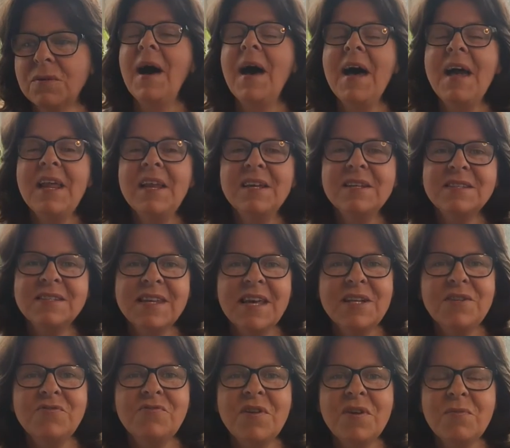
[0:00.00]
Pilate's
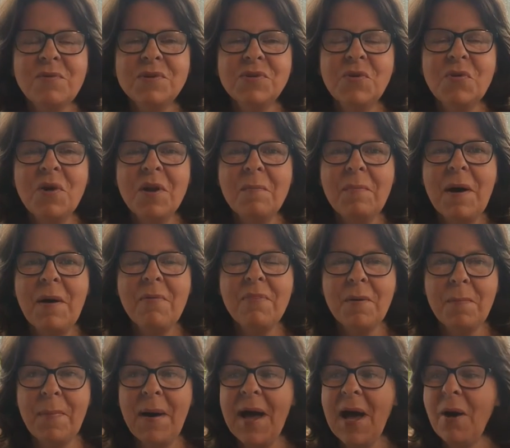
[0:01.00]
entry was all about the
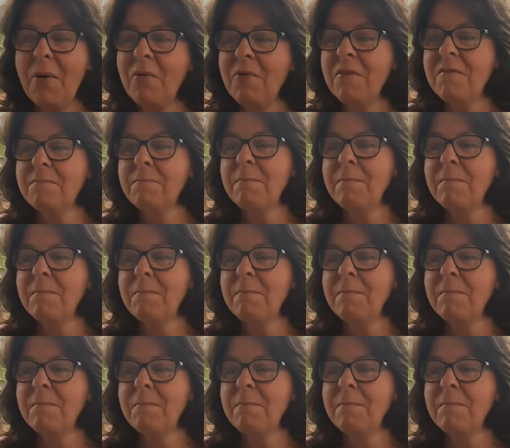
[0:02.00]
power of